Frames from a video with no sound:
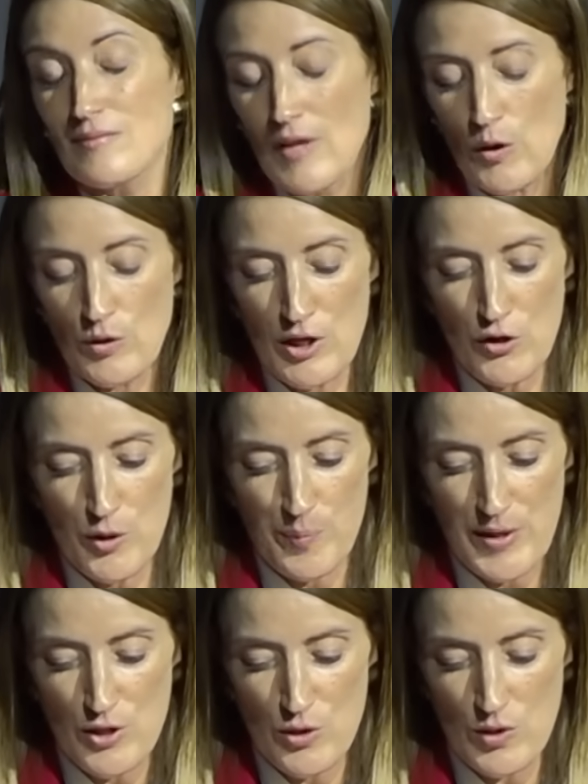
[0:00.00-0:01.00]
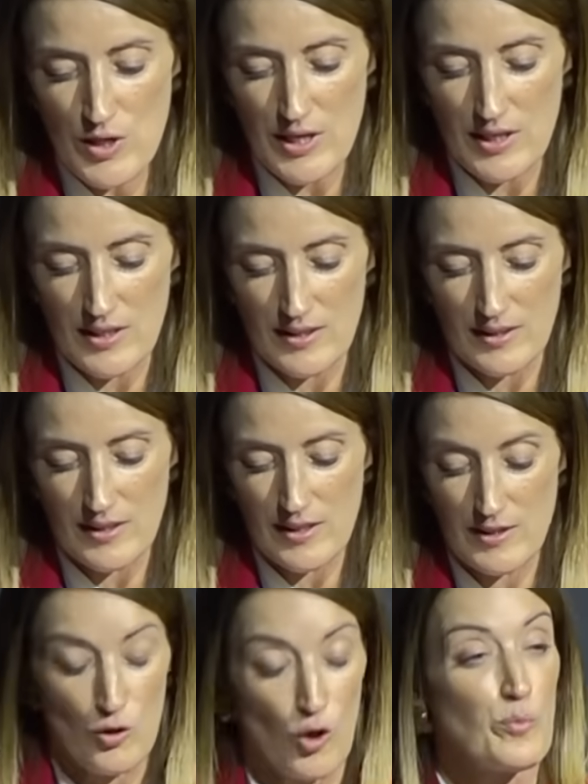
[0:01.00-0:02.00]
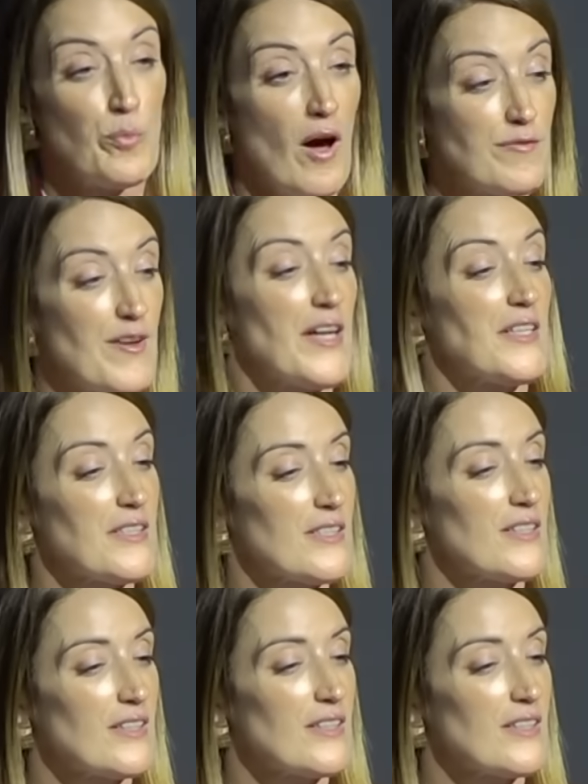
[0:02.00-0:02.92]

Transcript: Now, the European Union is not perfect.